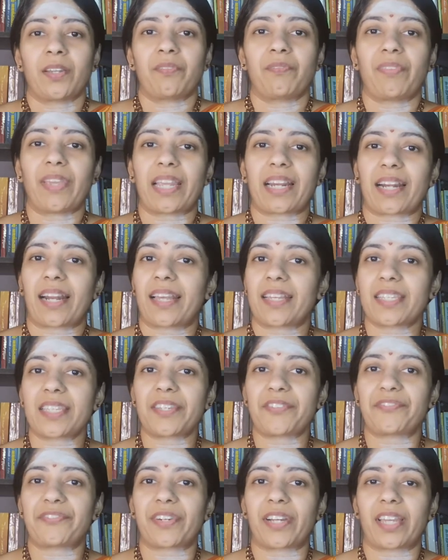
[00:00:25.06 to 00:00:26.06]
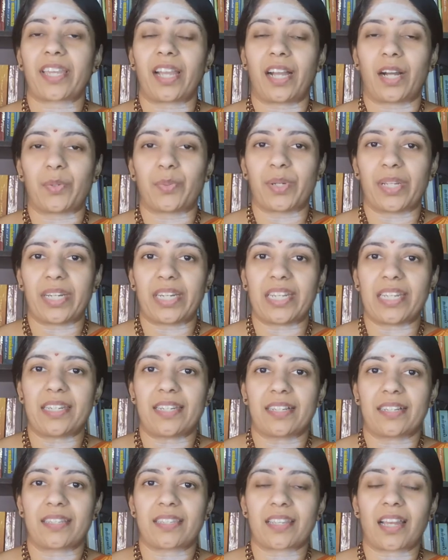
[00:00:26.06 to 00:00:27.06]
We classify our
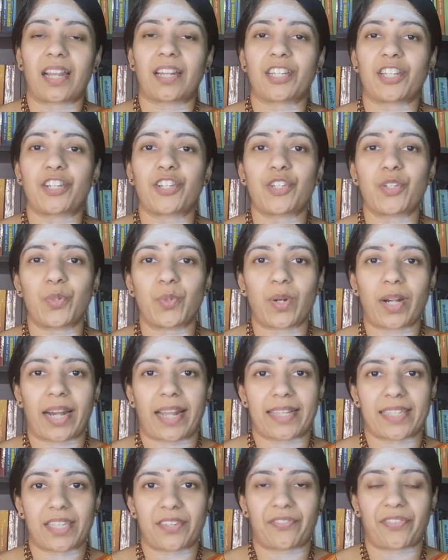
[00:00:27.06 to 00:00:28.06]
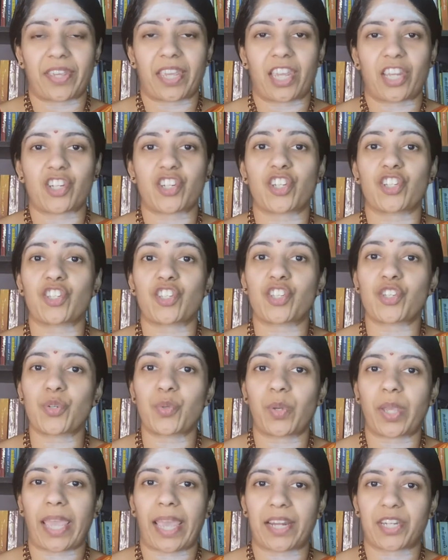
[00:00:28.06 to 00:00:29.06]
leaders under two classifications,
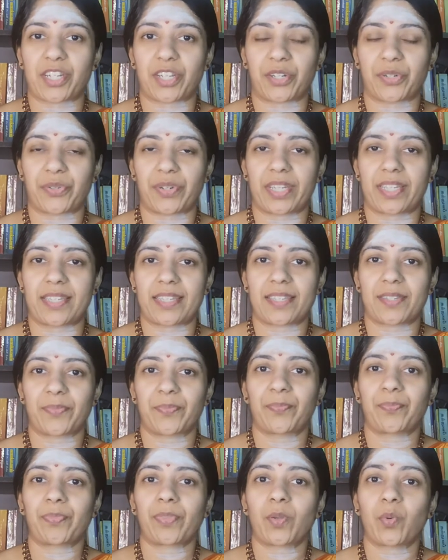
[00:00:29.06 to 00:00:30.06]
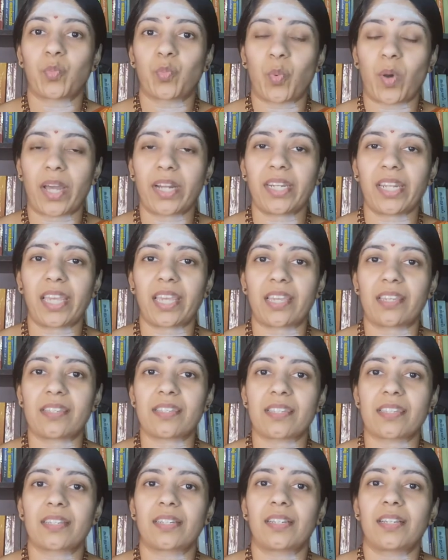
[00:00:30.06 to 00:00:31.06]
two categories. One
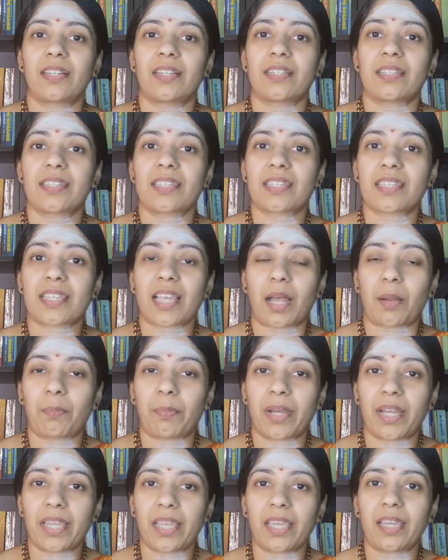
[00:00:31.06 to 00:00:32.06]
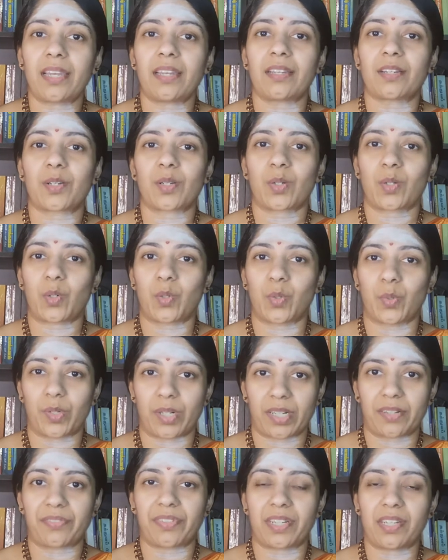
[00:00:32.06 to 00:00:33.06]
is Samaya
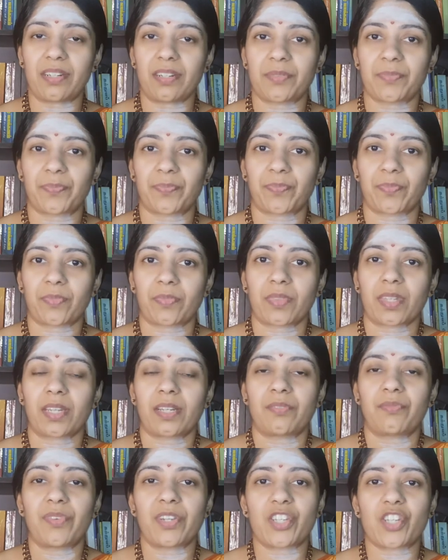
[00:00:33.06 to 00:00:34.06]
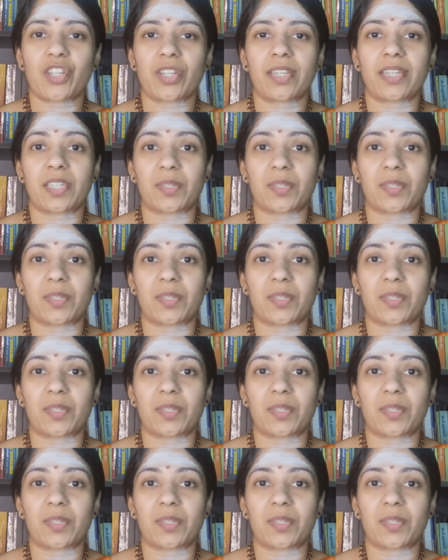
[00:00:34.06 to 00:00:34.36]
kuravar, which